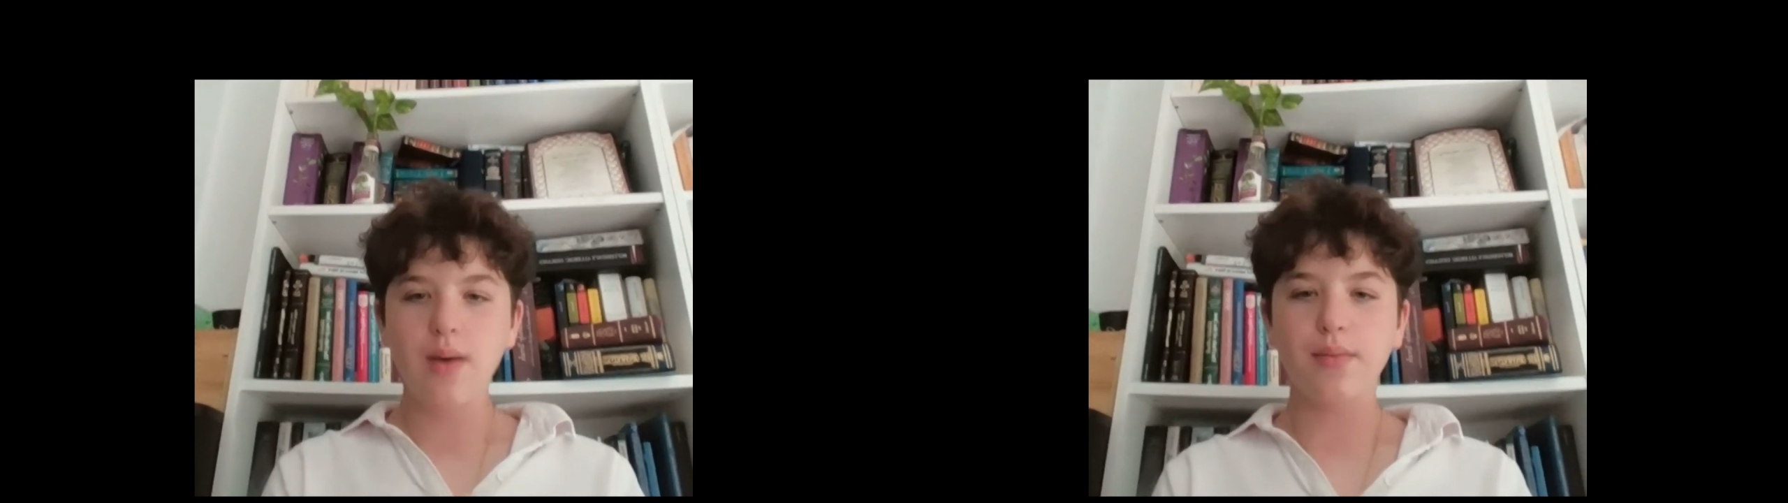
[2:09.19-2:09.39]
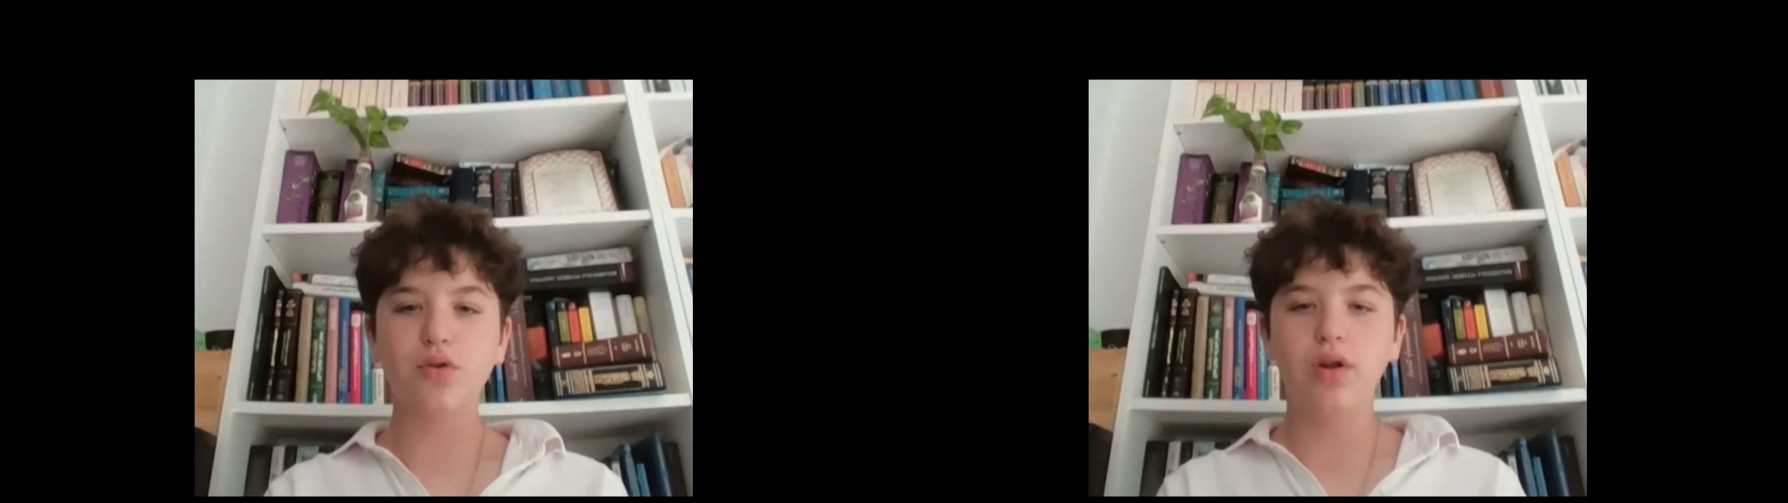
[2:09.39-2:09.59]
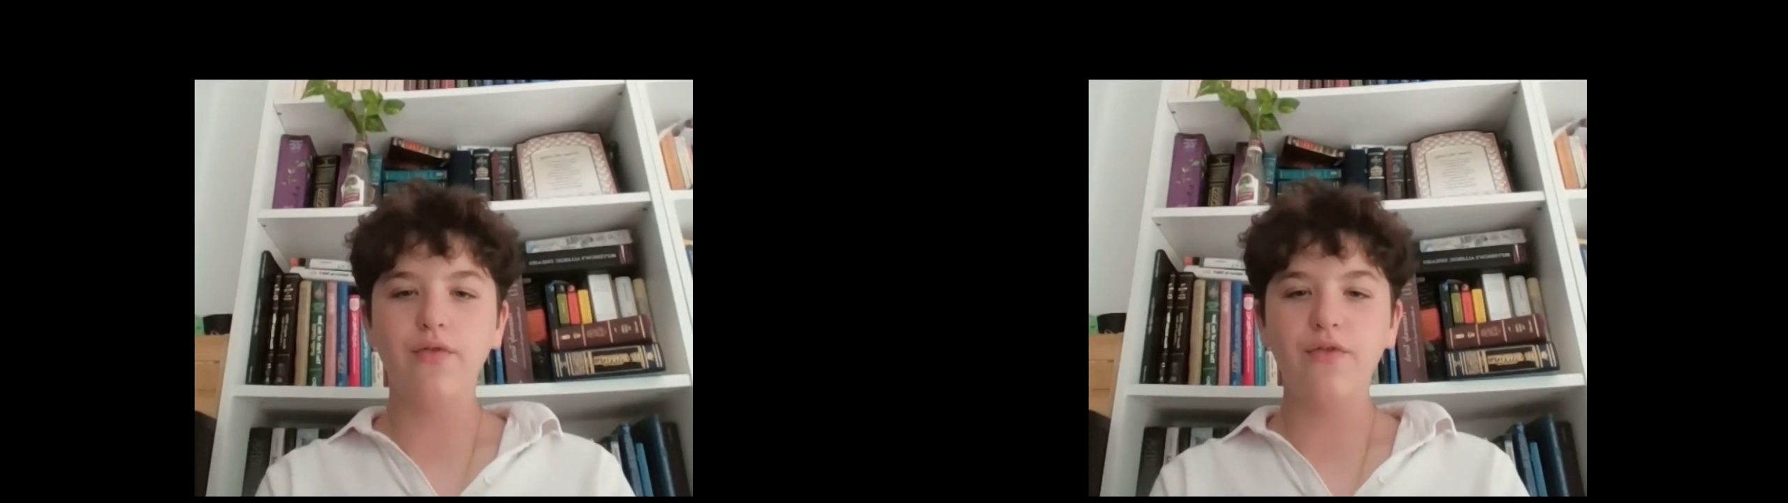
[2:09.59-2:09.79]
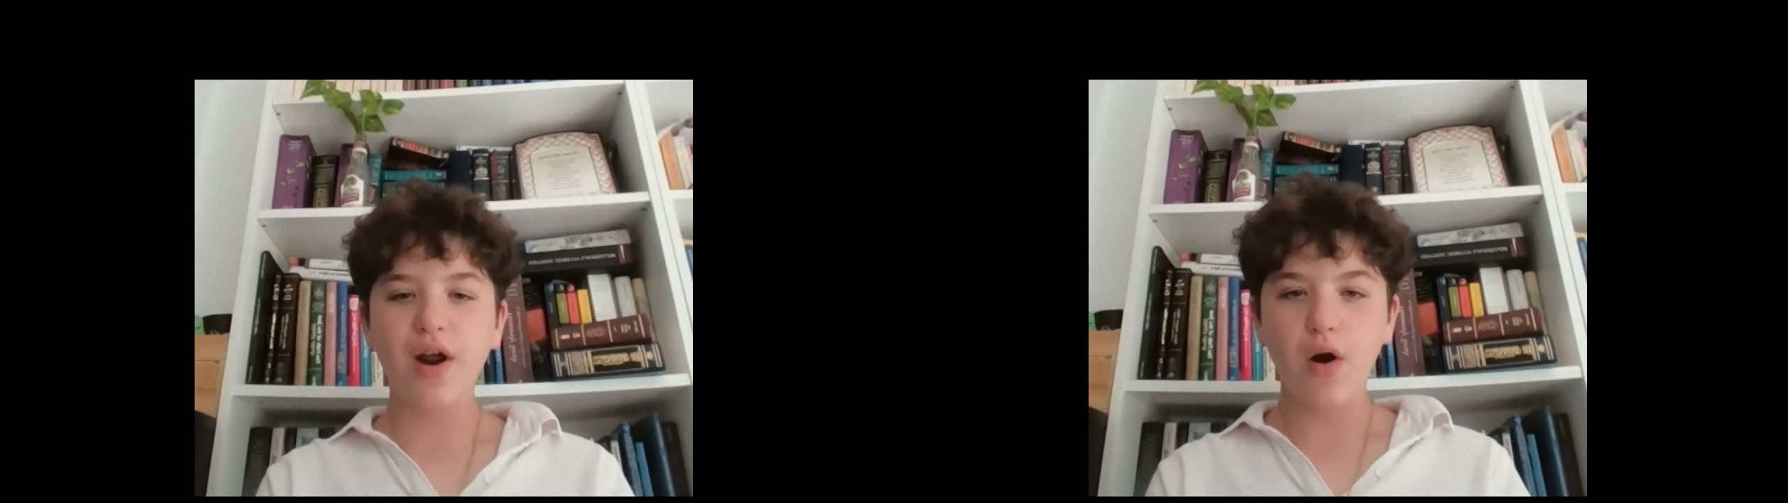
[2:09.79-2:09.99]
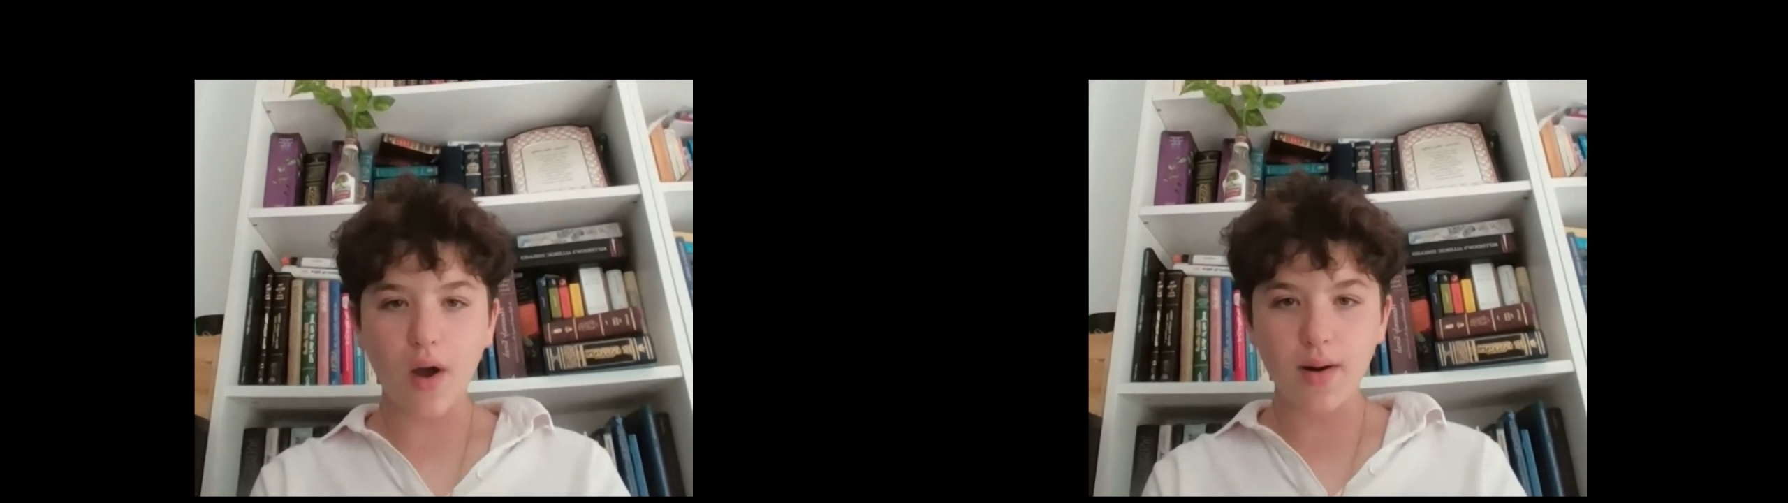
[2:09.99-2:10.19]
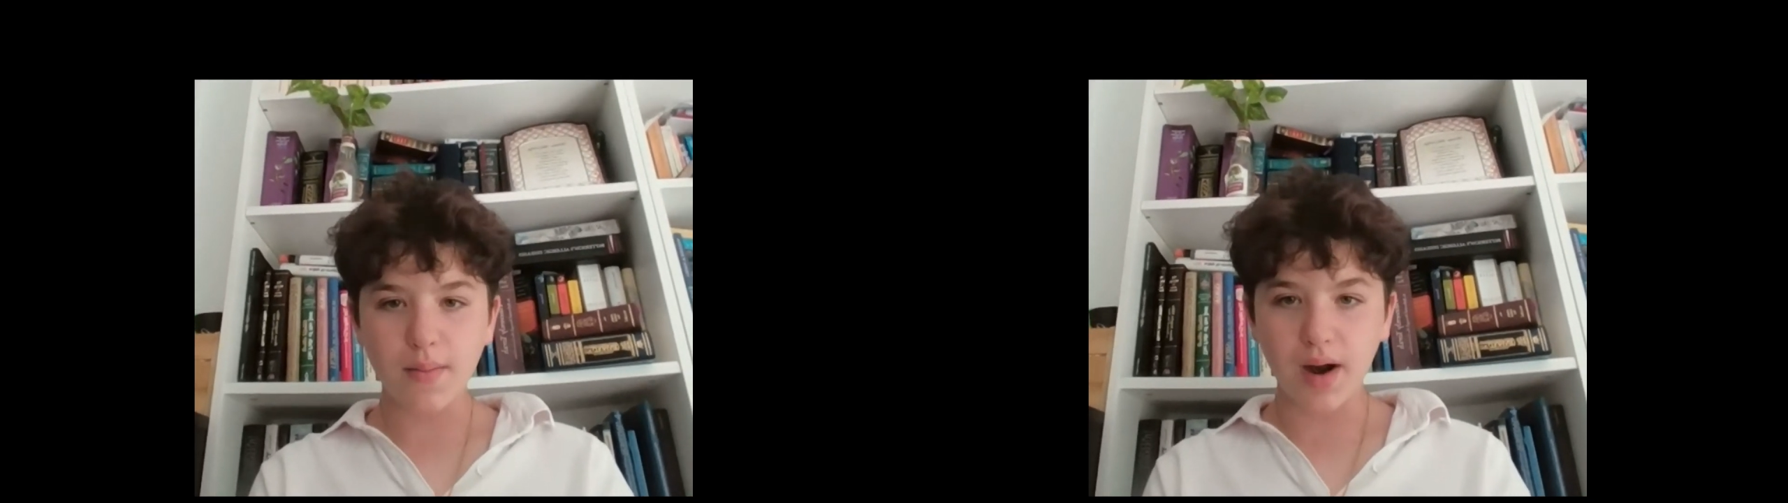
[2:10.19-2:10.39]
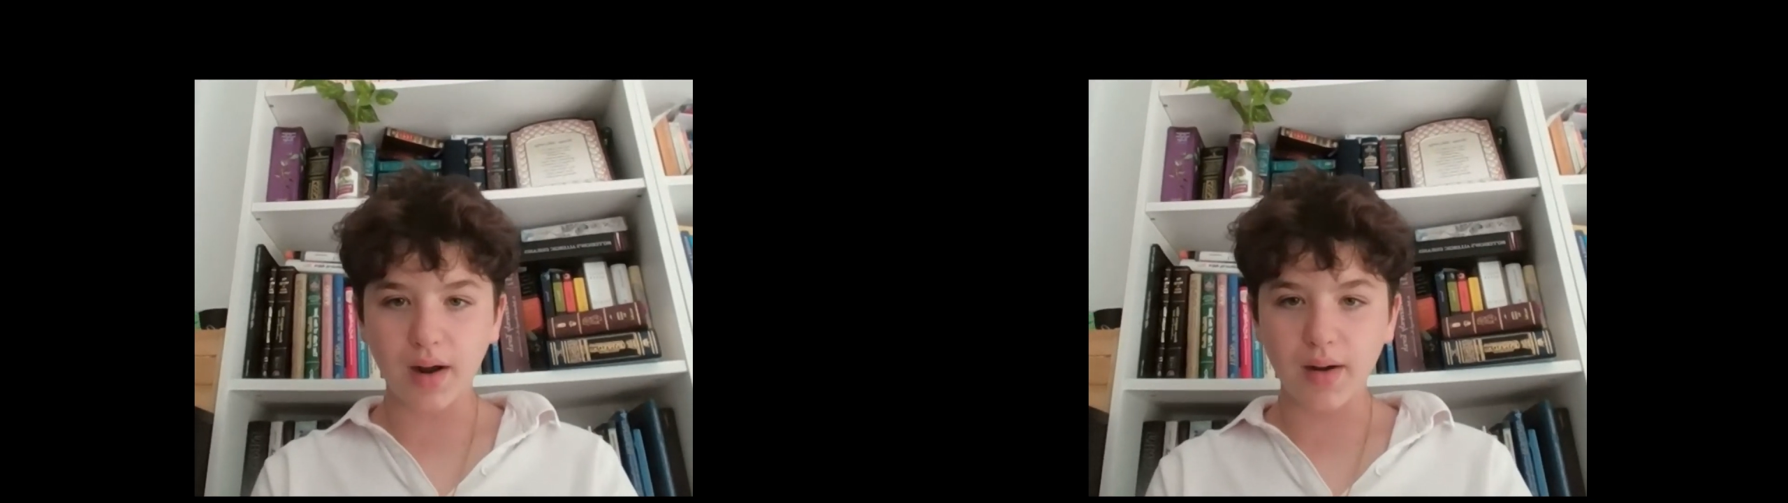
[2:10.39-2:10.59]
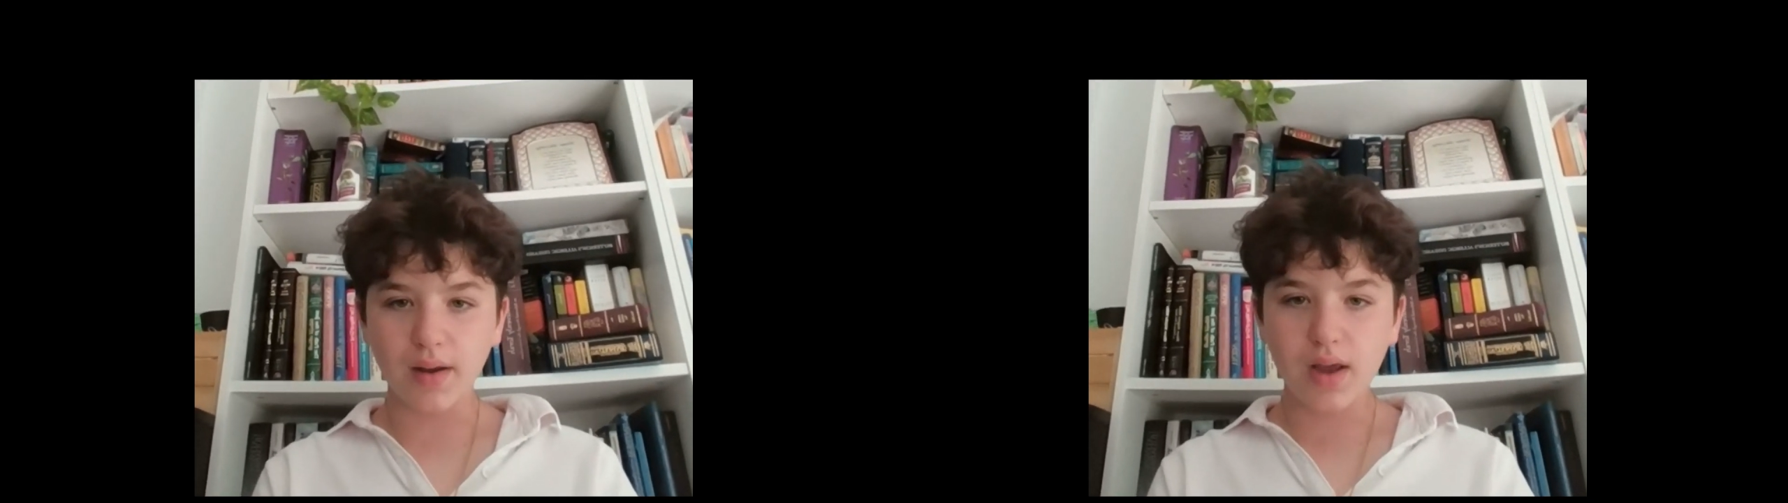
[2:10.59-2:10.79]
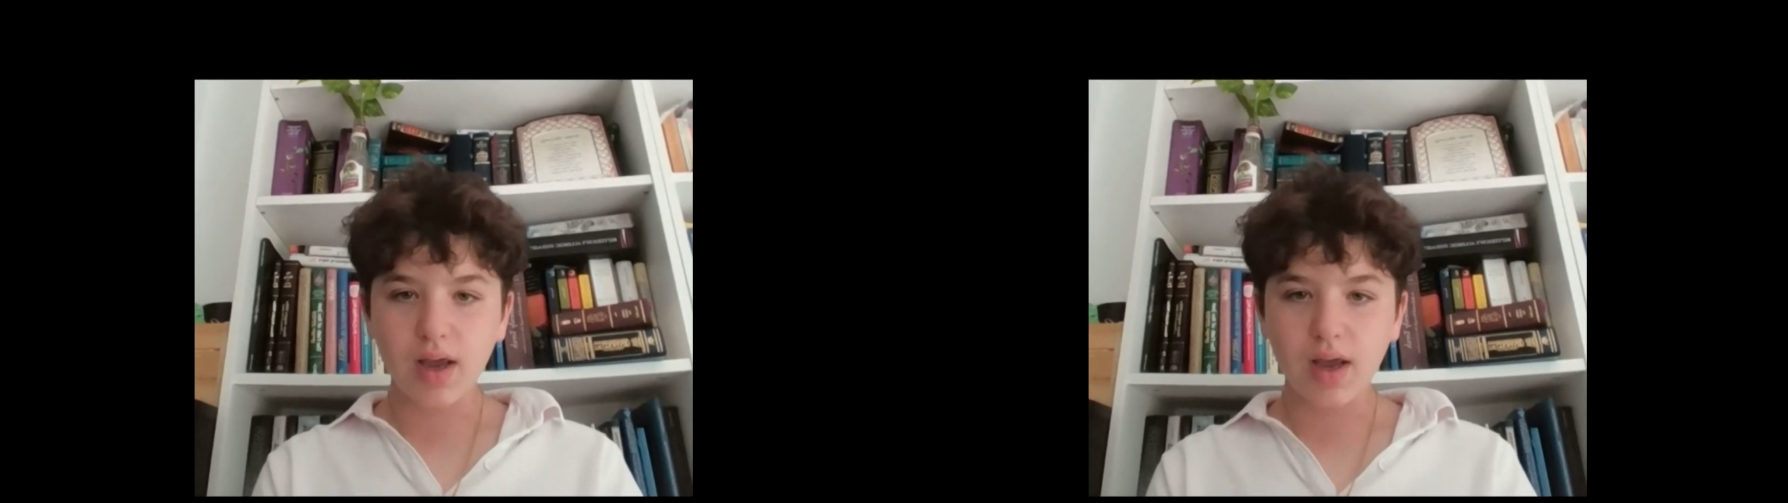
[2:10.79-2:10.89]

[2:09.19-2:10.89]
between Pharaoh and Manna.